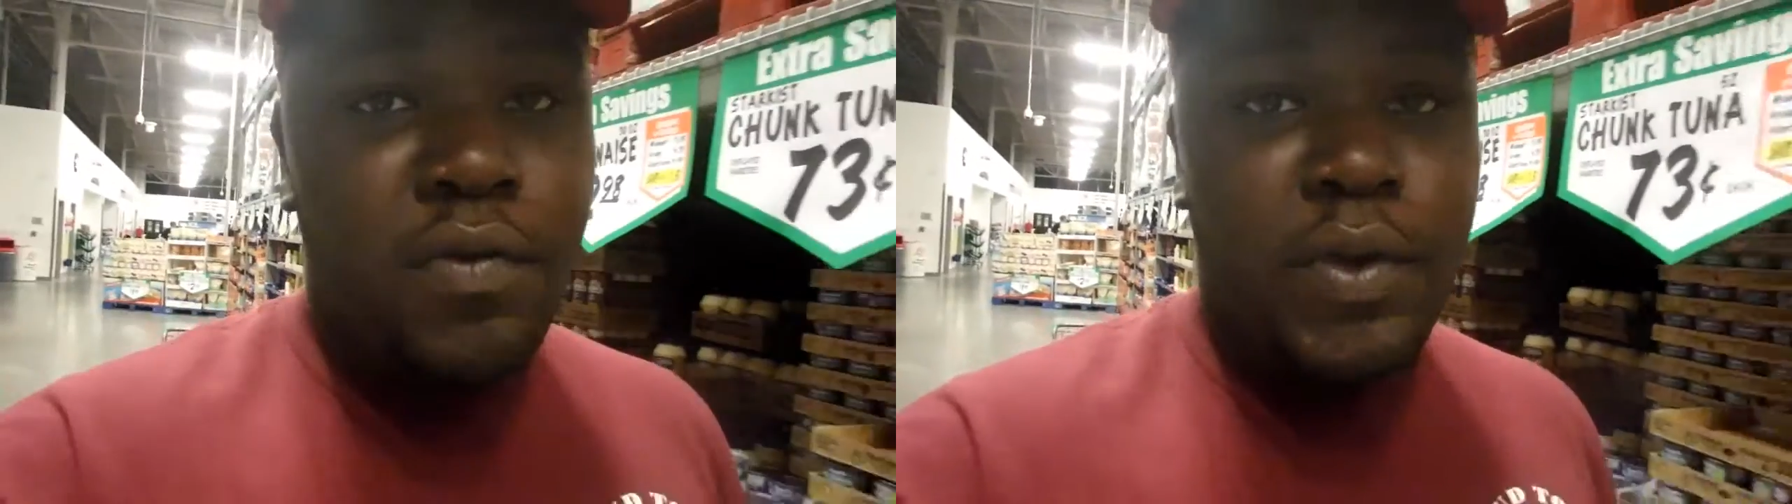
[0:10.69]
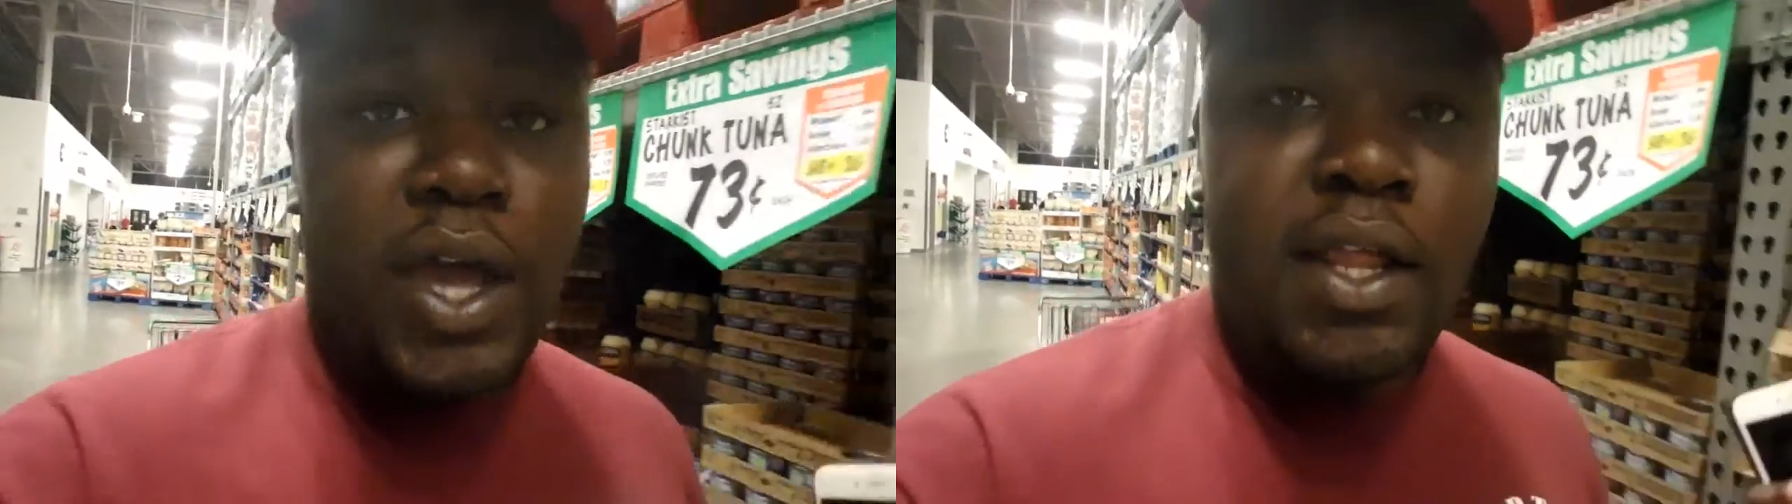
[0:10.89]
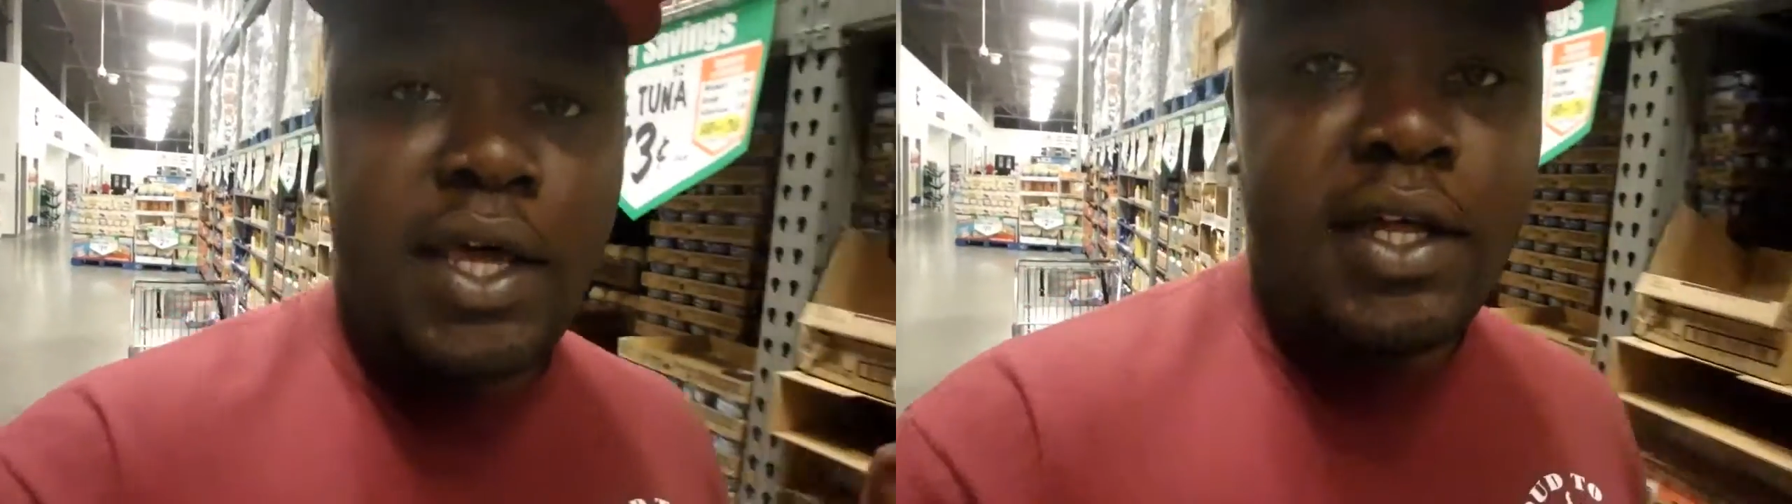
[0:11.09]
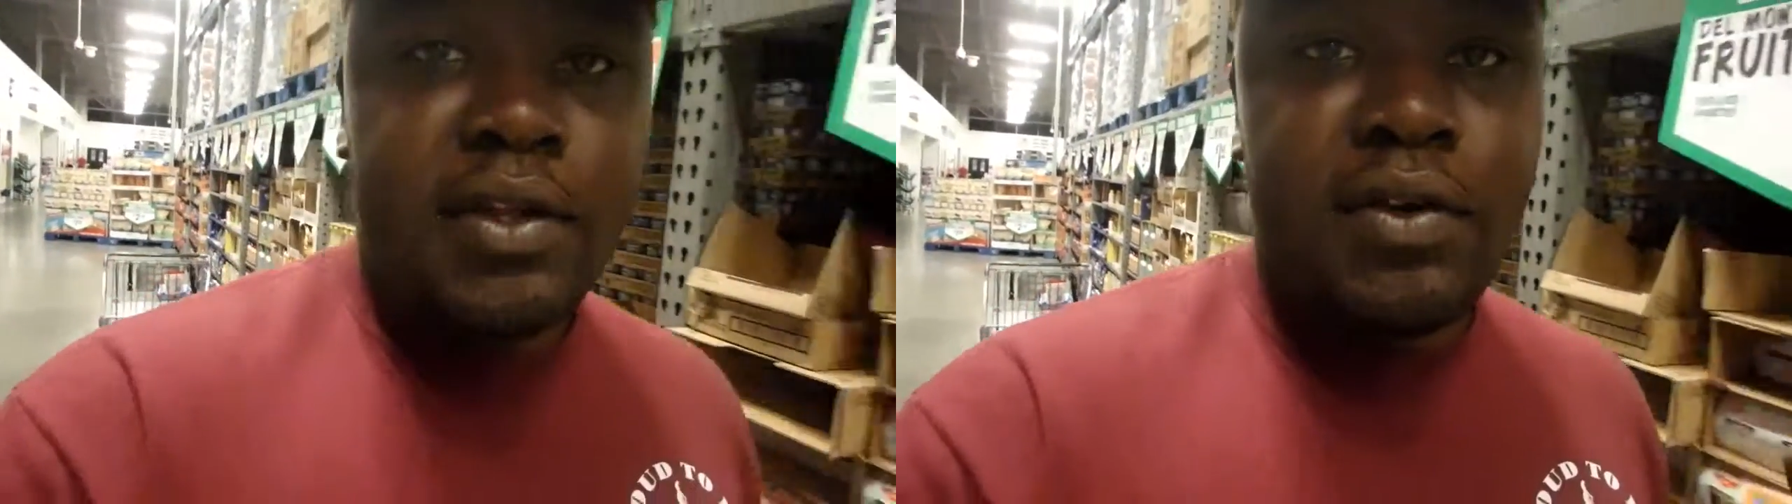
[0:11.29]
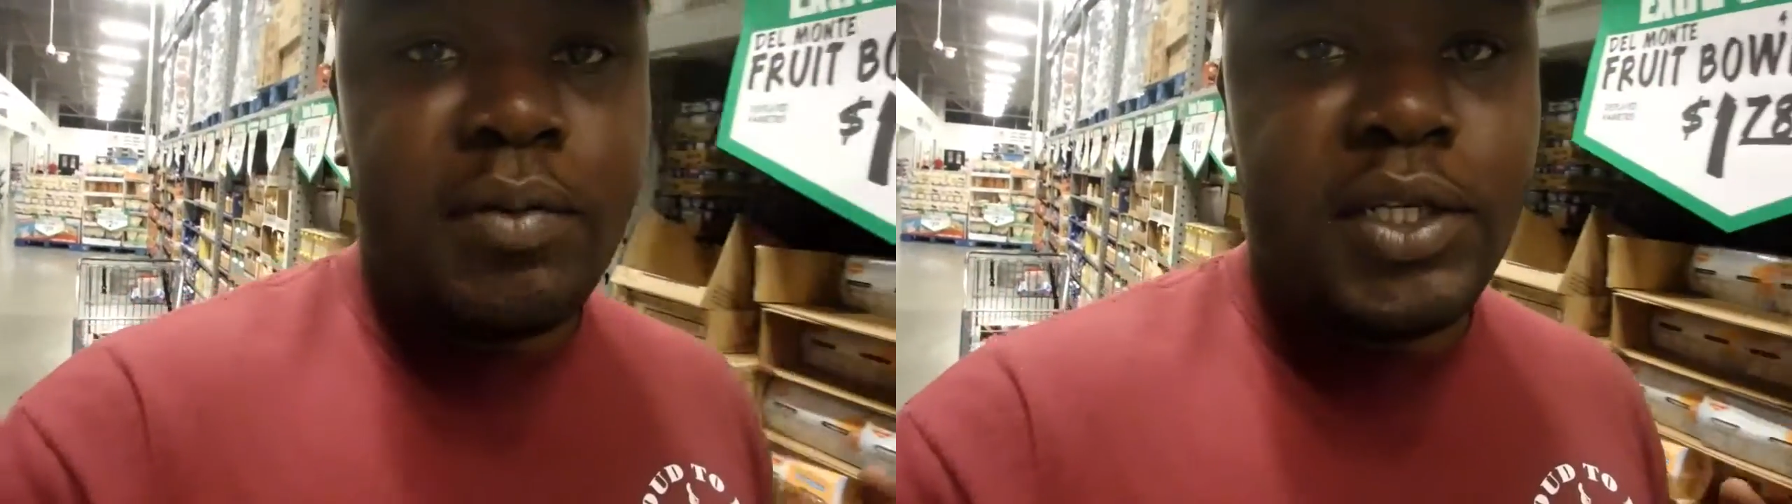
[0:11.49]
we got like a
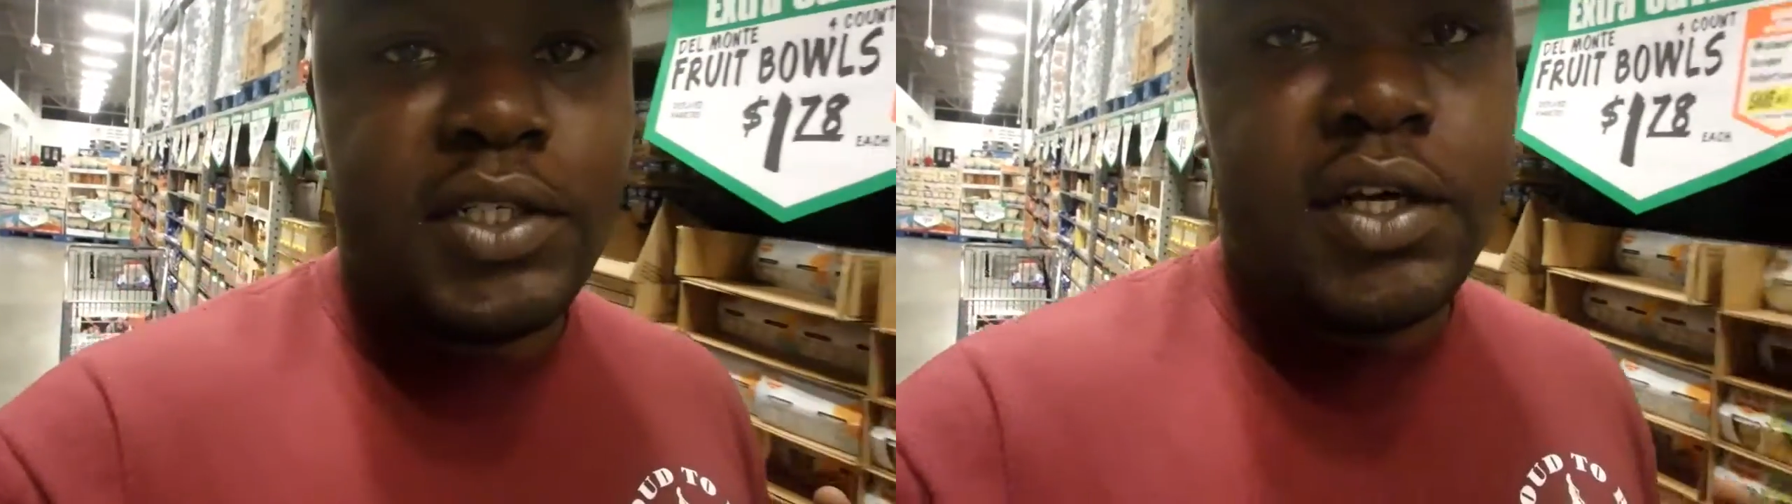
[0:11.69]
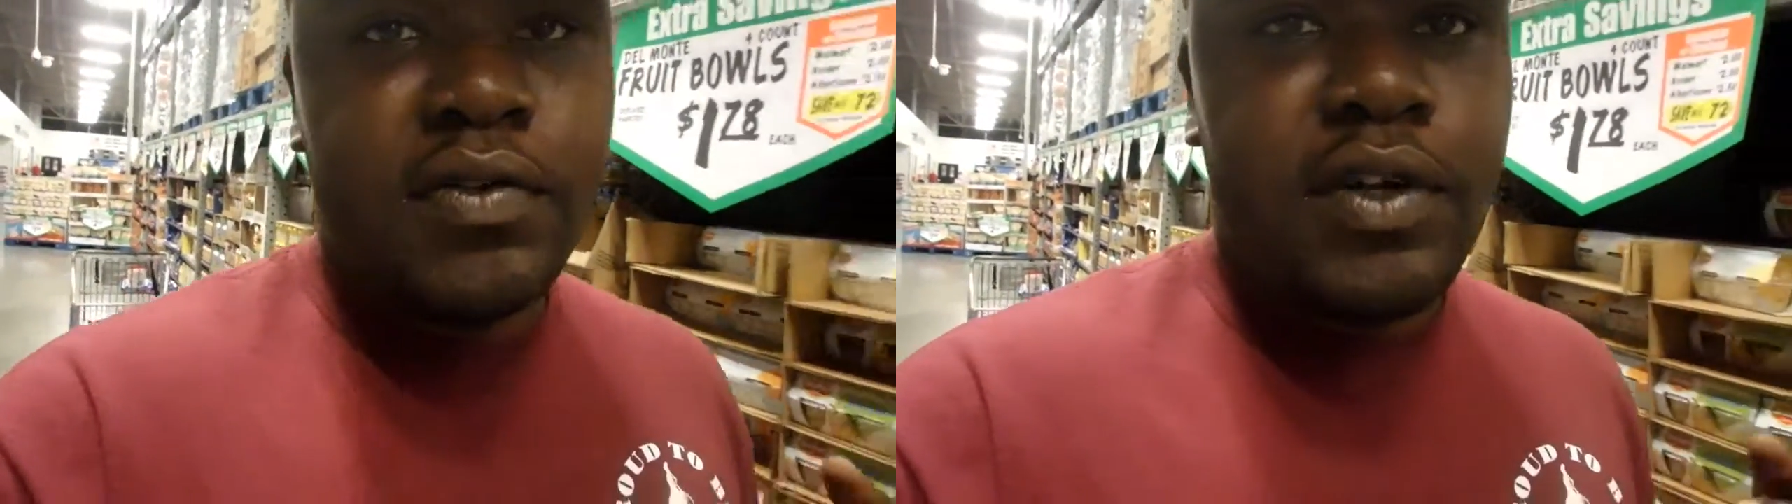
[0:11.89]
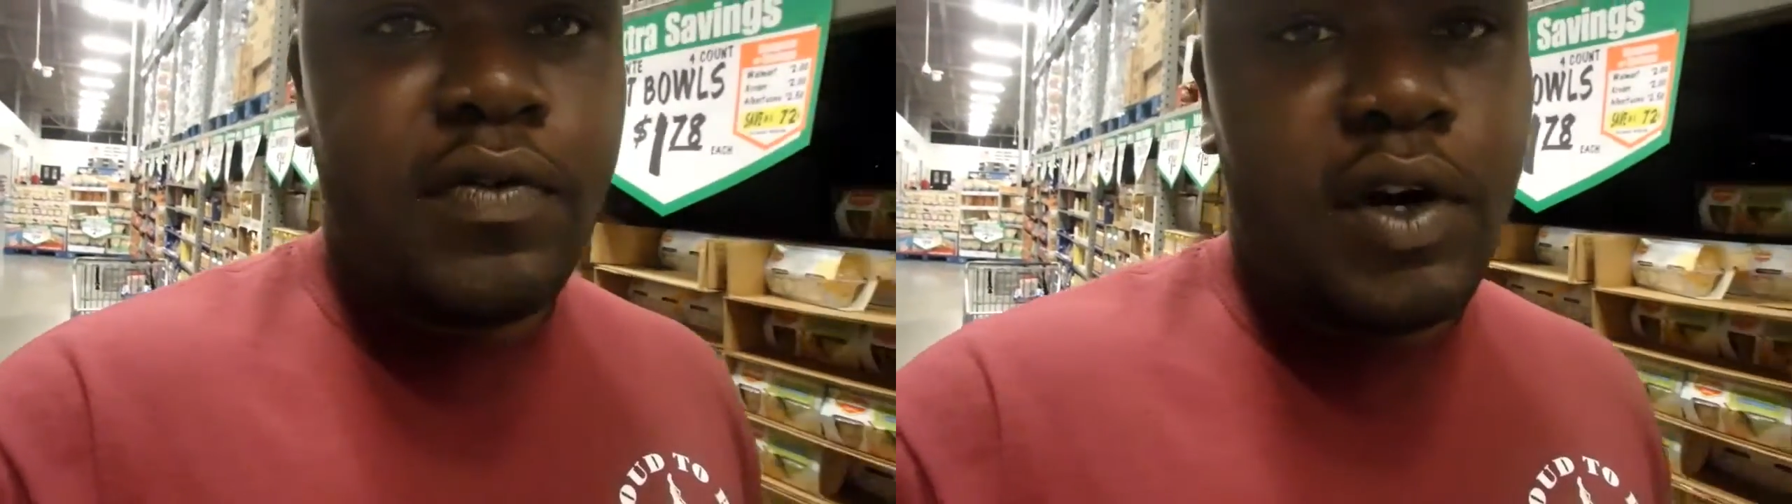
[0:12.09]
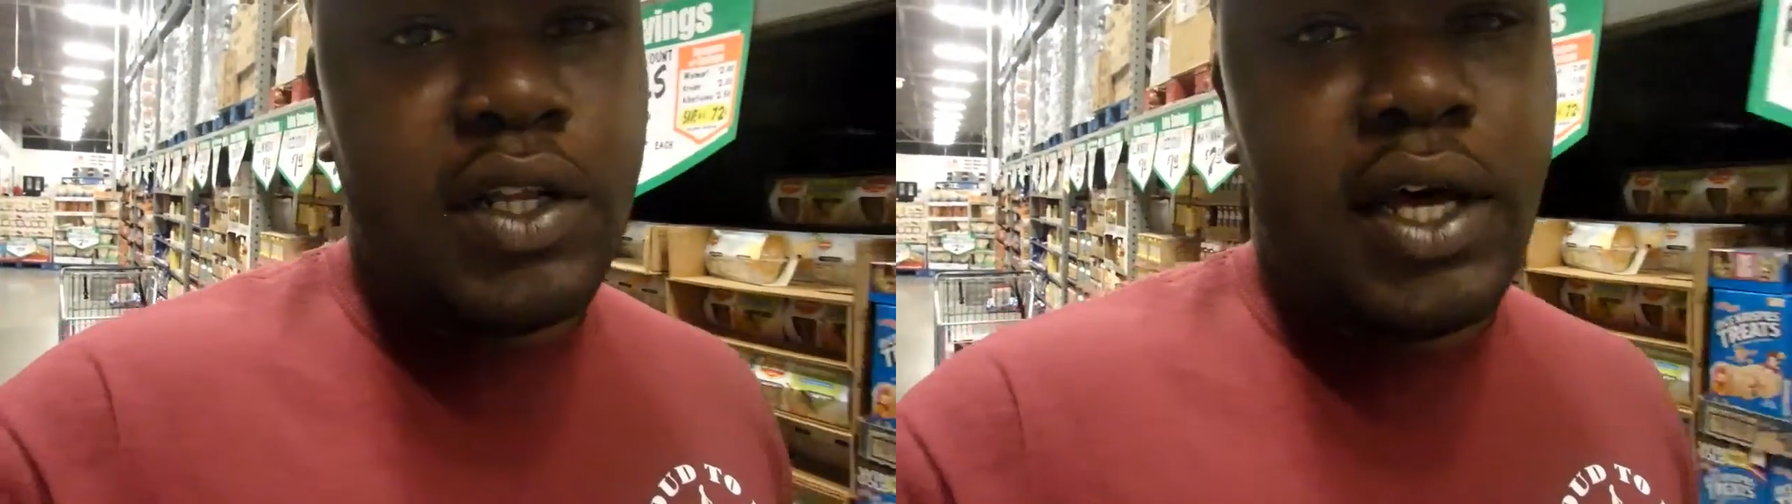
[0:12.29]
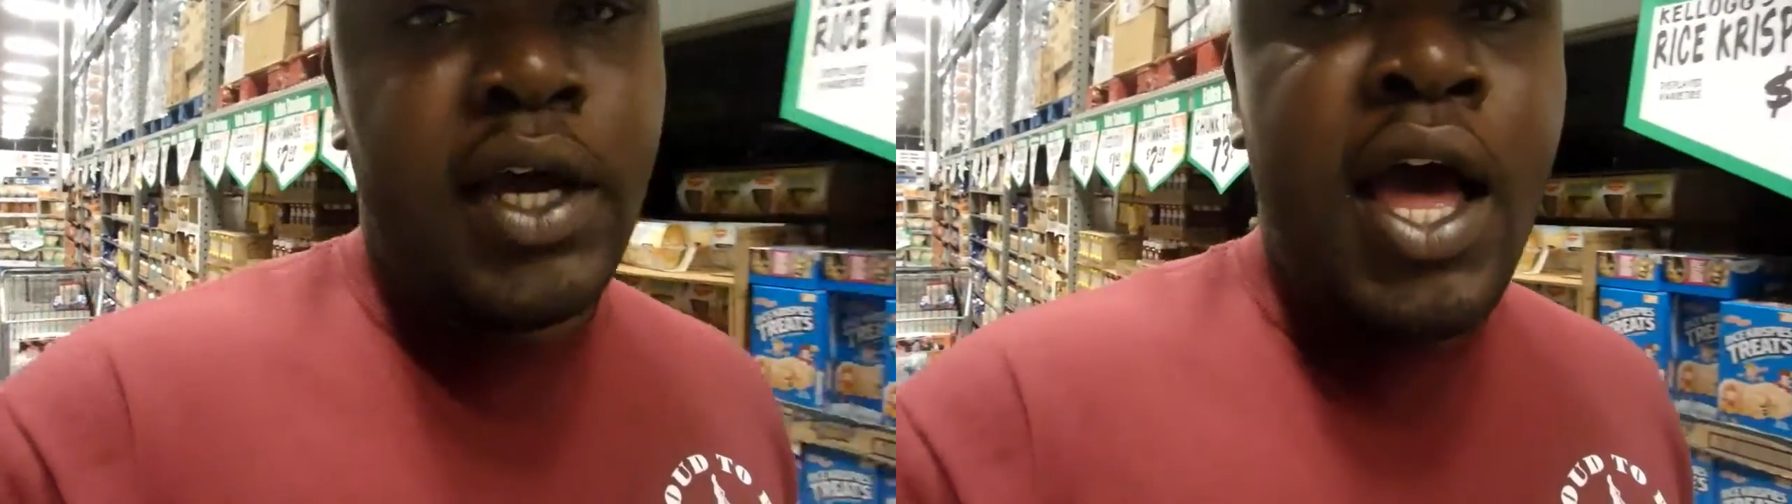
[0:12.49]
little bit of stuff so far
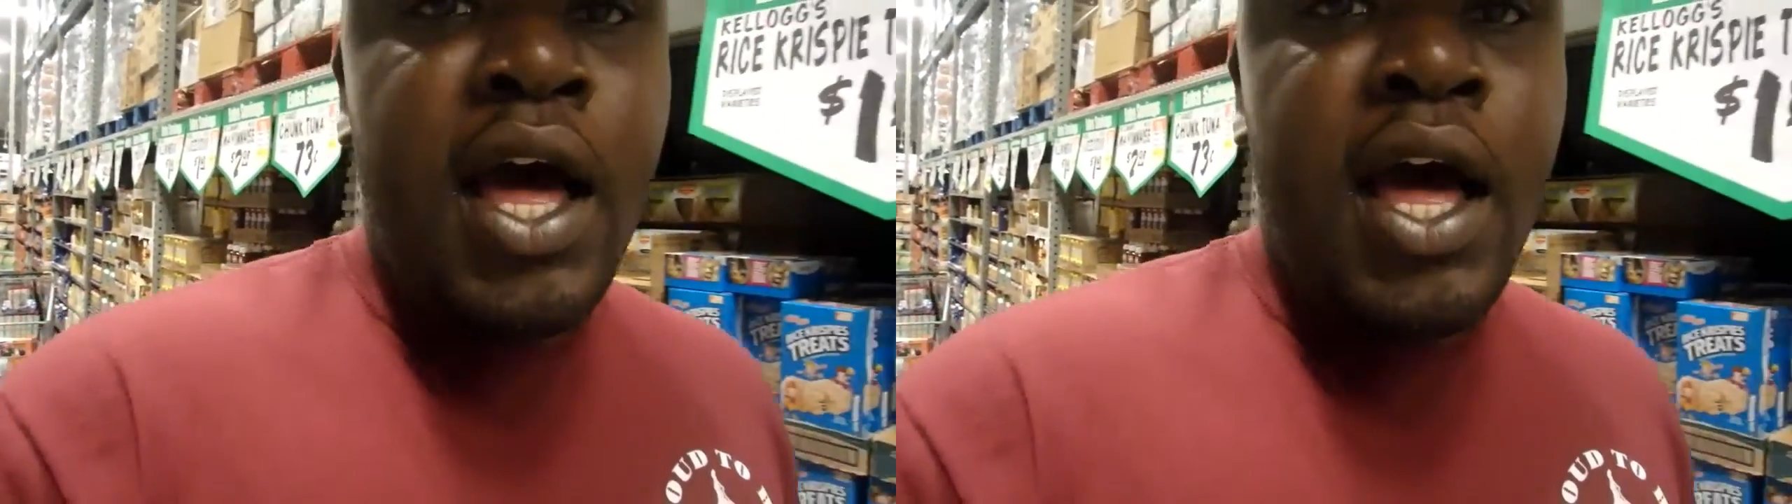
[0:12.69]
like